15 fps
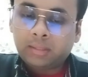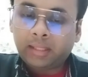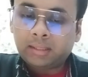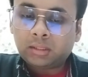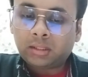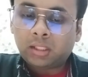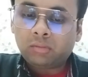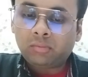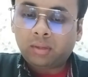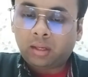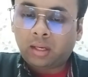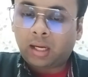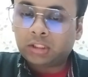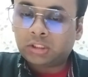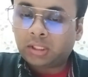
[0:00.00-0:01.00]
Then the third one,
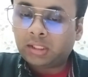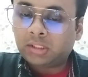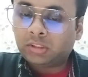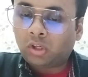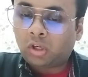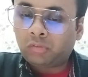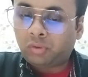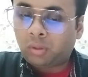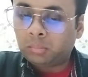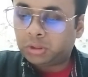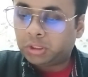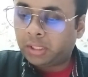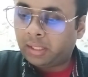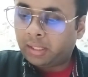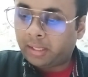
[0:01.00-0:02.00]
Rajan is not from
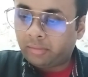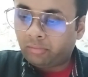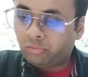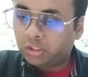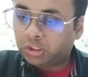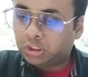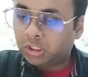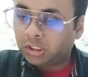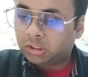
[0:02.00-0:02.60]
Chennai, which